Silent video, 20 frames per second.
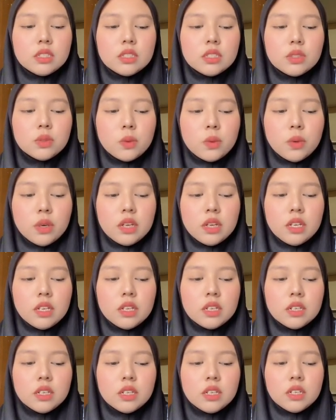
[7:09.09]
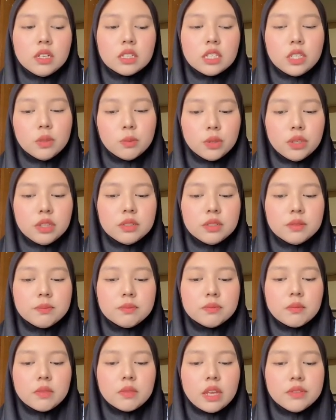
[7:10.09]
square cube root
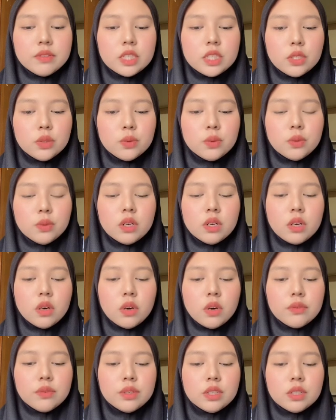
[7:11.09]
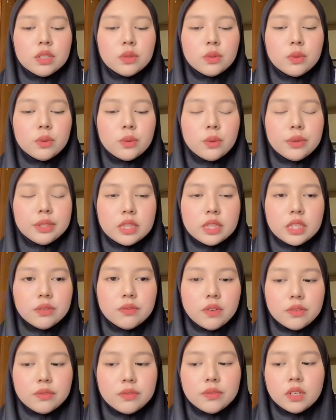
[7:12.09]
FCU over
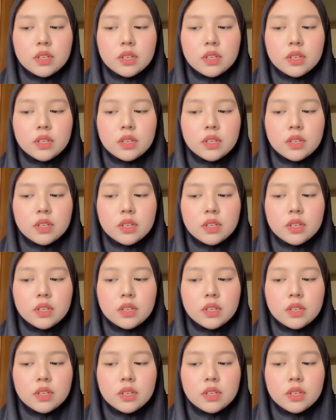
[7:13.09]
25.